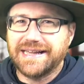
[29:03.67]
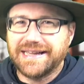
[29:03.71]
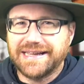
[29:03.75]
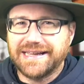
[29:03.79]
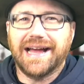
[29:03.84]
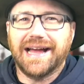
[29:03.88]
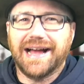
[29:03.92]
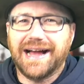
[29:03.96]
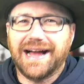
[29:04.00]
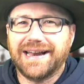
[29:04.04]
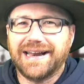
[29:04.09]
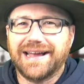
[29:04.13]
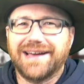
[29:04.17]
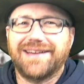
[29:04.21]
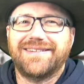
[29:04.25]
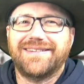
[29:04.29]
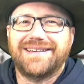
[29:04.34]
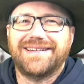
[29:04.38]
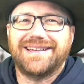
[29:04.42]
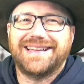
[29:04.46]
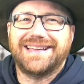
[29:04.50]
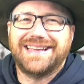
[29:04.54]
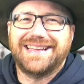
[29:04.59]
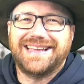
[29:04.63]
Yeah, I
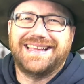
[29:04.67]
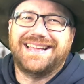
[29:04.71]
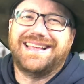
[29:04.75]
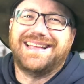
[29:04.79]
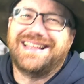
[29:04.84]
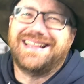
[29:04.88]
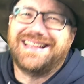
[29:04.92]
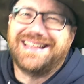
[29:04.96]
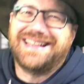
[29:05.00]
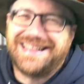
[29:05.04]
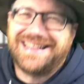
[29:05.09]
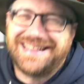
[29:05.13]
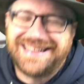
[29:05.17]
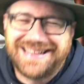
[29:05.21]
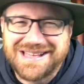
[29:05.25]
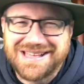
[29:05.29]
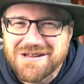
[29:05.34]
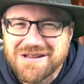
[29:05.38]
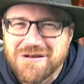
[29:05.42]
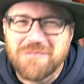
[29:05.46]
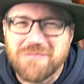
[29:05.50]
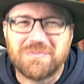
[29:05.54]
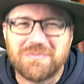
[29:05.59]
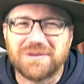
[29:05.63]
know.